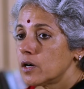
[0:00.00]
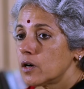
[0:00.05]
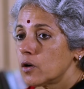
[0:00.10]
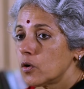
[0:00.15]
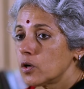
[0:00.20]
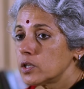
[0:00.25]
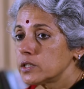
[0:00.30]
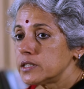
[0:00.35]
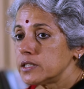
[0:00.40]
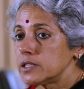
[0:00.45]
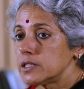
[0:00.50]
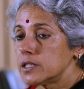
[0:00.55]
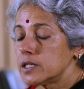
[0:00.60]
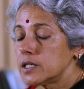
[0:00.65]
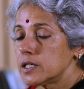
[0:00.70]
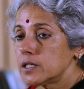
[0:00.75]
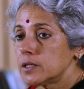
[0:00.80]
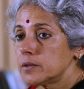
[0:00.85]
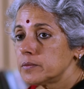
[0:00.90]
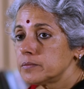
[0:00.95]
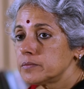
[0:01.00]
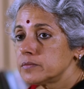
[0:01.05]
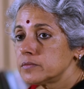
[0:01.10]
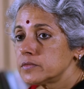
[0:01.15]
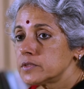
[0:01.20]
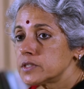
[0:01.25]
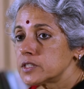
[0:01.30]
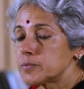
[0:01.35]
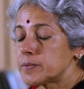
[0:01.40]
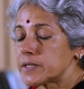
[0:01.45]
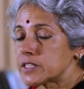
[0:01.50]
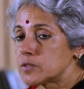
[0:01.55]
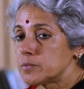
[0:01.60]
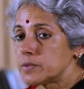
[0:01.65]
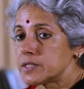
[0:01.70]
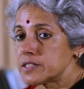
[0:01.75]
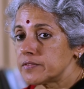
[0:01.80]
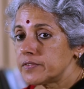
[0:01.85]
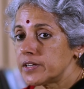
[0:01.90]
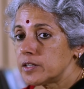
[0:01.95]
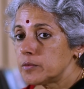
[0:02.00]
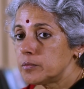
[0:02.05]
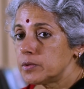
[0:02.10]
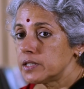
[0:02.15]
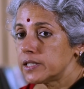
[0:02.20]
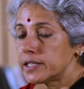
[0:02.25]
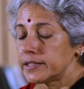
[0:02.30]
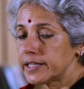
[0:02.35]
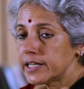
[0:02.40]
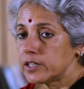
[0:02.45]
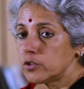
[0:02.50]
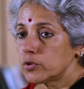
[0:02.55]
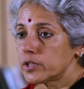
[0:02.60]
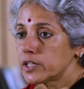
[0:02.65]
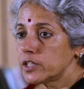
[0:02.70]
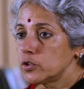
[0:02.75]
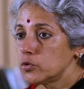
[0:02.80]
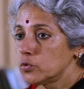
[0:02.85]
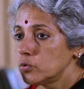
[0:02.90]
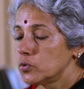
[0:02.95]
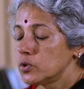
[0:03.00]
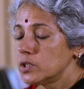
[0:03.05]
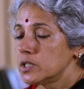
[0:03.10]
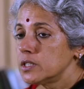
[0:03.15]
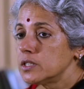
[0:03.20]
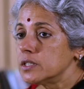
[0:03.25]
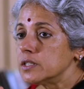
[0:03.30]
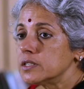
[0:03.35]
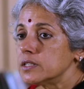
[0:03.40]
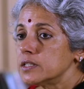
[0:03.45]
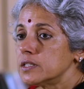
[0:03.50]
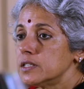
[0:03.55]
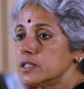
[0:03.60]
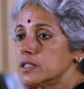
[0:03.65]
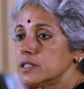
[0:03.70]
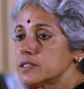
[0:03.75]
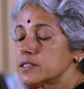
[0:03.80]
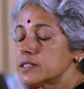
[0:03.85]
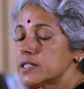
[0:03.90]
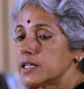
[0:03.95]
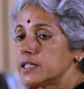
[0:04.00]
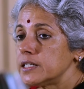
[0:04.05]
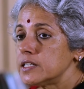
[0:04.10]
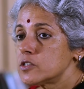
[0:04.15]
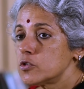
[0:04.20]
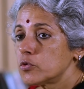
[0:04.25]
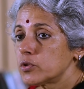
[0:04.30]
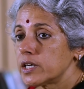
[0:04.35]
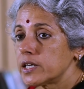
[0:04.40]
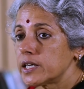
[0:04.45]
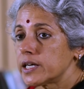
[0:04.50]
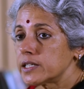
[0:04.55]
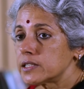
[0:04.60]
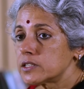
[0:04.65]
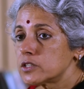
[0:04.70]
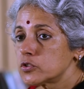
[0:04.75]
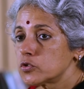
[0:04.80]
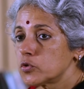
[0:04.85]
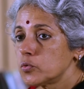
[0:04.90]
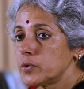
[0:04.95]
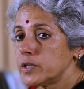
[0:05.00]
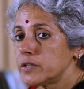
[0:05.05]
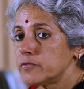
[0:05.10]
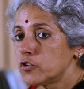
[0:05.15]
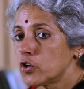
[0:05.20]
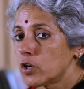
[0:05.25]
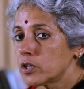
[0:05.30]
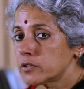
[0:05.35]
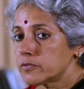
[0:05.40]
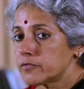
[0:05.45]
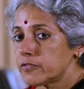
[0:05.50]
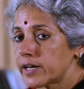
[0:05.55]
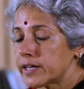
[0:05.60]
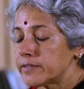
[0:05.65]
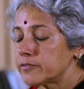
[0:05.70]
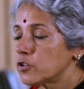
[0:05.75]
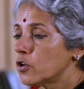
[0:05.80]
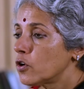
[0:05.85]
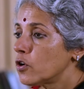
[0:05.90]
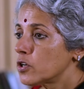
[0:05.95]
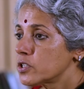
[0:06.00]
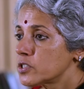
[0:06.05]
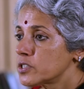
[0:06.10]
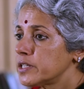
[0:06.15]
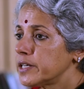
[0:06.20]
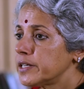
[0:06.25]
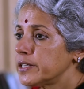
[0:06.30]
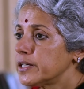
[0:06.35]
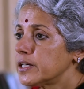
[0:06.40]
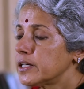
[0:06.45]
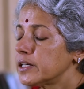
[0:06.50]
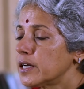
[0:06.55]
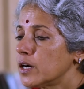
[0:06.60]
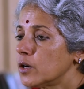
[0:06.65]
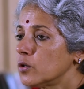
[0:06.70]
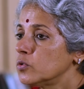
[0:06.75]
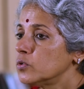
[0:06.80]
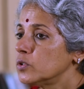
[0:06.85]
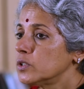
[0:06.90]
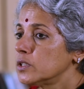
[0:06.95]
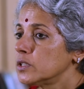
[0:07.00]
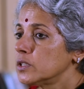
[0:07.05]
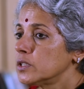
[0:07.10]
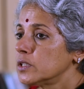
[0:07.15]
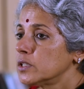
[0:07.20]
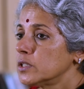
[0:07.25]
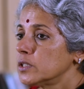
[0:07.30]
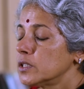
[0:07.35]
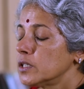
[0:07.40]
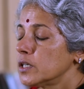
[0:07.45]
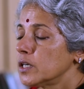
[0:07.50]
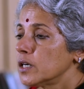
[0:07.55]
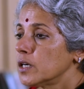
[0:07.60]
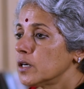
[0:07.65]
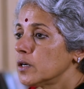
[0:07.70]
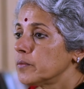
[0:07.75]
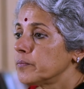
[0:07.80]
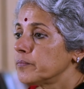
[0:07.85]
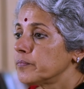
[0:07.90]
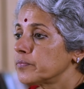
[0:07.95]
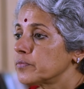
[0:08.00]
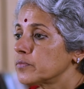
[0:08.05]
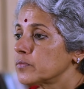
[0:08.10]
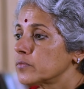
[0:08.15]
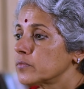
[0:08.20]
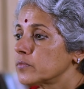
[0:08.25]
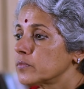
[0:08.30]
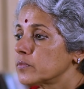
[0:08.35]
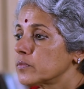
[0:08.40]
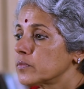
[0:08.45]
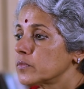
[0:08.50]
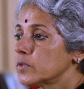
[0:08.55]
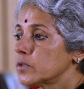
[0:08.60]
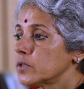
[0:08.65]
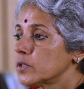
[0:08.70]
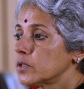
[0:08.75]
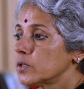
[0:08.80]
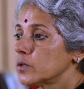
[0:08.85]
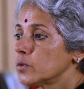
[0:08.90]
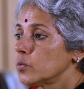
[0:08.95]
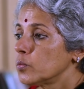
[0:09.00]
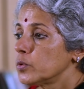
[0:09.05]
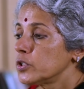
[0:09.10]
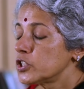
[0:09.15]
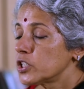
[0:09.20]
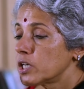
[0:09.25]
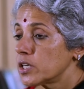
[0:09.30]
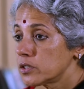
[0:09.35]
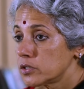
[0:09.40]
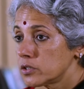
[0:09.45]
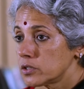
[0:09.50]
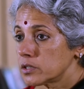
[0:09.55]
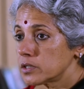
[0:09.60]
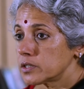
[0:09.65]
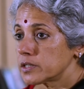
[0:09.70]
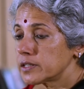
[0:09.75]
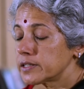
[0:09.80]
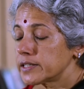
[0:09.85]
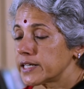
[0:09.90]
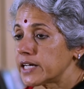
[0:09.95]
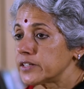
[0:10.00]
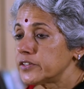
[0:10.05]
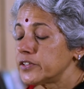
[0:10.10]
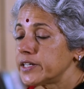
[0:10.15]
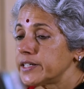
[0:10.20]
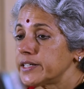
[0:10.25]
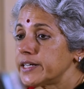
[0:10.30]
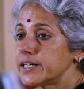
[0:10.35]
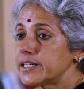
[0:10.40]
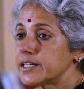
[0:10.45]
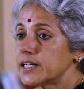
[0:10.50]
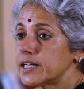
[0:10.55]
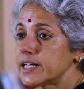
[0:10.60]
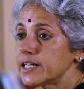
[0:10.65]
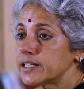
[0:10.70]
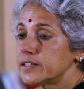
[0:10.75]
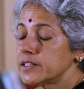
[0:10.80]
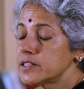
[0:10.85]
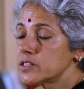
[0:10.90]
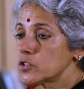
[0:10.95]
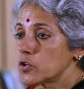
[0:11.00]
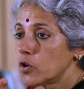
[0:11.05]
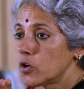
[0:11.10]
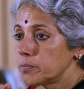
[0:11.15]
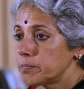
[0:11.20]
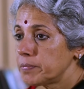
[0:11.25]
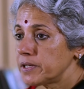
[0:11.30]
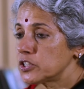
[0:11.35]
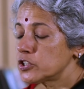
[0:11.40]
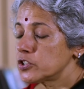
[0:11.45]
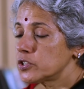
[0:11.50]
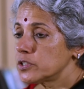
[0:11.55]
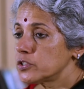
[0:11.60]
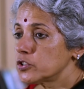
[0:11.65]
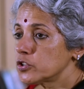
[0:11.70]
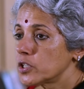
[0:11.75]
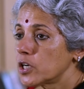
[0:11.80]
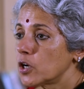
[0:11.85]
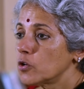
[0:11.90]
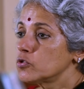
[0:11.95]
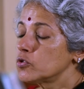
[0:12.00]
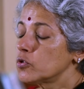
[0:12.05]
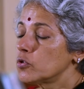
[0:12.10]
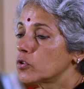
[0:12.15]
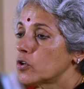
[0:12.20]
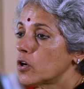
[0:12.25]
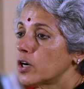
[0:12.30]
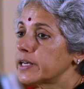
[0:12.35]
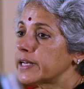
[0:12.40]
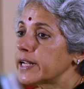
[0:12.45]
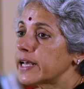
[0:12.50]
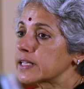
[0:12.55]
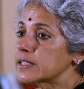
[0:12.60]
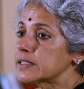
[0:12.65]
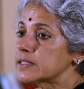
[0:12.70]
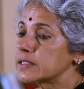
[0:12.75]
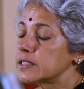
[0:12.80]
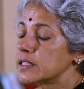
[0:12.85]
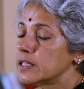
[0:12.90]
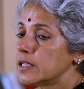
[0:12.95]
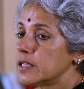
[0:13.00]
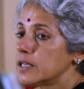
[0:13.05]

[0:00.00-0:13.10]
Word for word: all the uh, specimens available, and then you can do studies looking at. So we have got five cohorts in India now uh, which are gathering data like this on patients, on household contacts,